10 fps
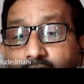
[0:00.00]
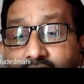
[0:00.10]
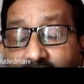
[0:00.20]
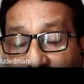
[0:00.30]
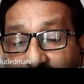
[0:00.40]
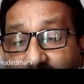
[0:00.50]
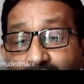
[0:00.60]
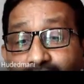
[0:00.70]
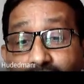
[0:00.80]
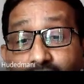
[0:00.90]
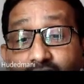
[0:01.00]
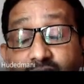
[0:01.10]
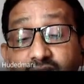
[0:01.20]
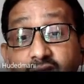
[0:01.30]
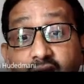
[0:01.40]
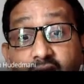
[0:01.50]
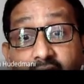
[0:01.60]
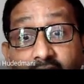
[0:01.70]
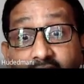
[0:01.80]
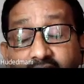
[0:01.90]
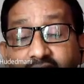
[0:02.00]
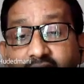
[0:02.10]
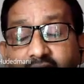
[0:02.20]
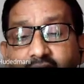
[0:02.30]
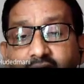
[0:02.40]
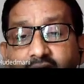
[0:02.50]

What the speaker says: Yes, again in that,